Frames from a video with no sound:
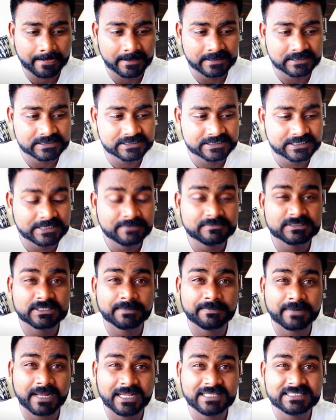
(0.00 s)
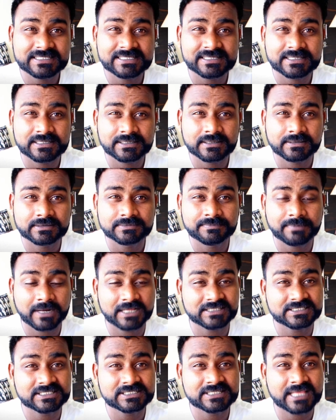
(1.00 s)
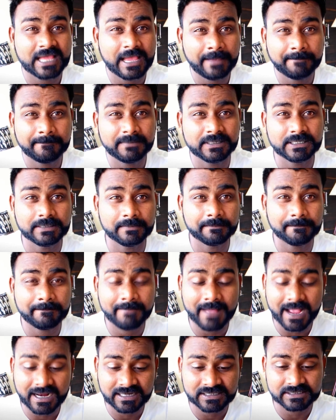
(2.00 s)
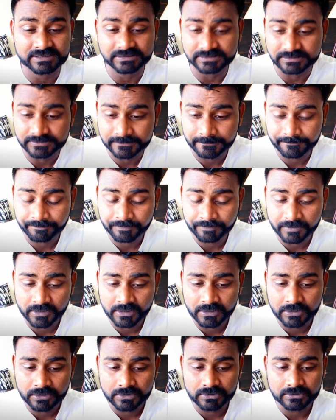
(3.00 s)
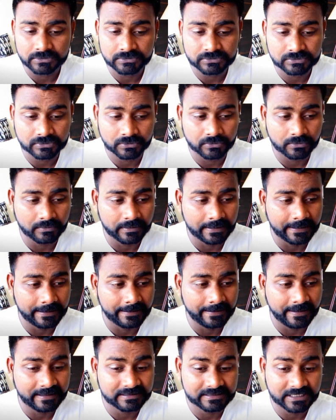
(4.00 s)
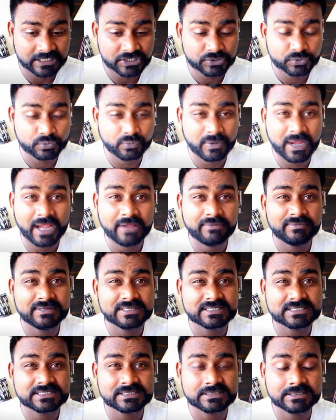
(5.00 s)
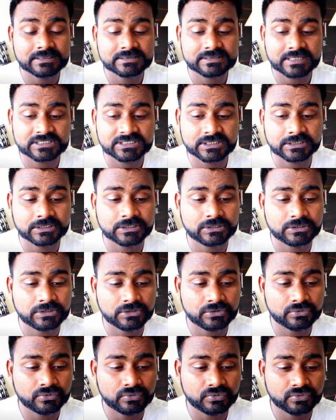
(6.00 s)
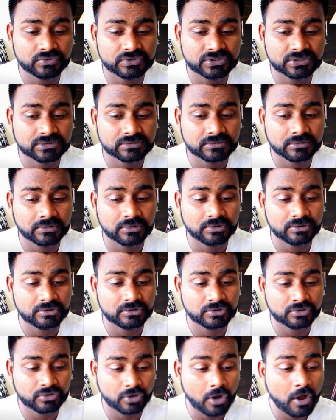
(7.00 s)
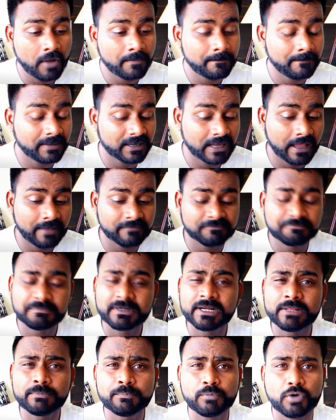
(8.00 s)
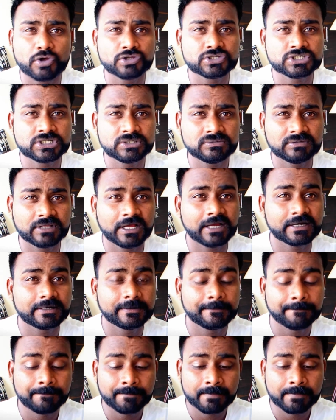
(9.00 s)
it seems the prices have been impacted. So and that is why we see such a huge drop. But I'm pretty positive that